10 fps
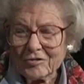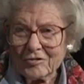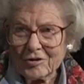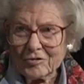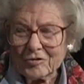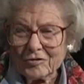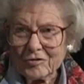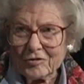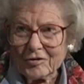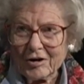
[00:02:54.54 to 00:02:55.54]
Nursery school
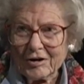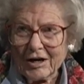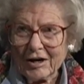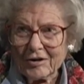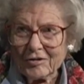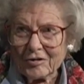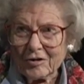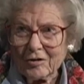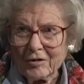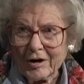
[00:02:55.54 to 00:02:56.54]
started out as a
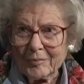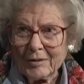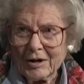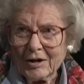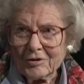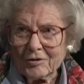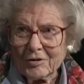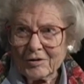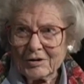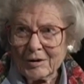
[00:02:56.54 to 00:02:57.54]
co-op
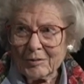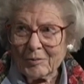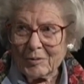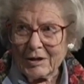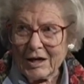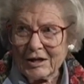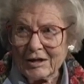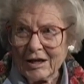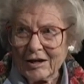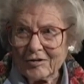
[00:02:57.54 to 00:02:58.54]
during the YWCA
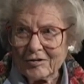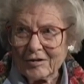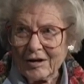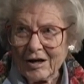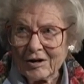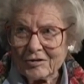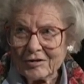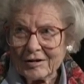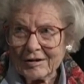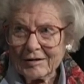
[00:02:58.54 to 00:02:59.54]
days,
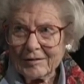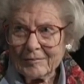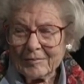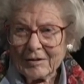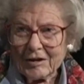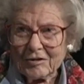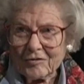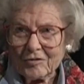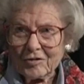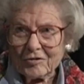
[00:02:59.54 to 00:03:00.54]
actually. That's the
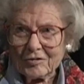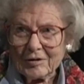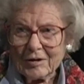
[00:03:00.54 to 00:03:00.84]
first.